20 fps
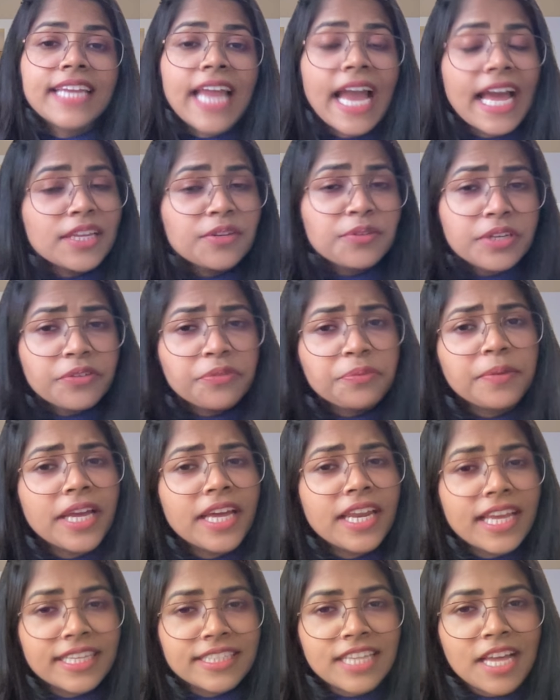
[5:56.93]
Can you give
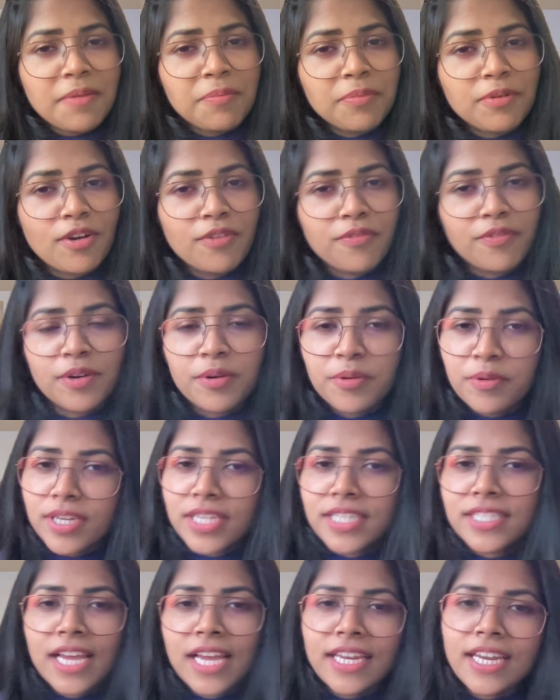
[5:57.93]
me an example of a
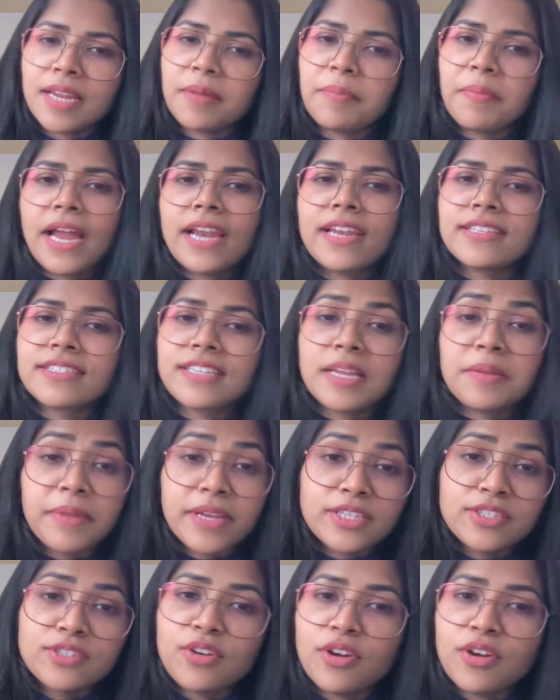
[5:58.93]
good design and a bad design based